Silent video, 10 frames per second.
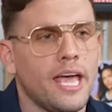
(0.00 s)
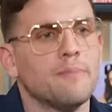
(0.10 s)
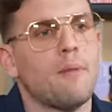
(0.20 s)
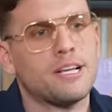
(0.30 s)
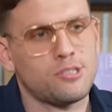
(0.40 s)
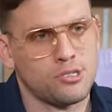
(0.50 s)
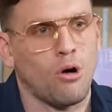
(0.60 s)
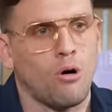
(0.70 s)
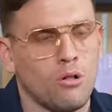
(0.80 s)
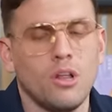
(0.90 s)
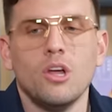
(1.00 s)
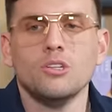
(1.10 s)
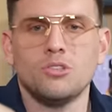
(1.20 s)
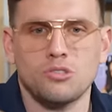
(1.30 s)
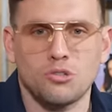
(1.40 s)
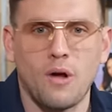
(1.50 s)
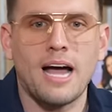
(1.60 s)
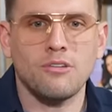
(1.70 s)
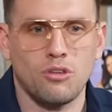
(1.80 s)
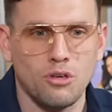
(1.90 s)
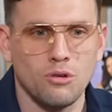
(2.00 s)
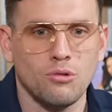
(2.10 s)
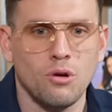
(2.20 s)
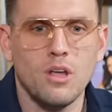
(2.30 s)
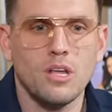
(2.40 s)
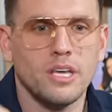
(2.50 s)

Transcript: in my soul to try to,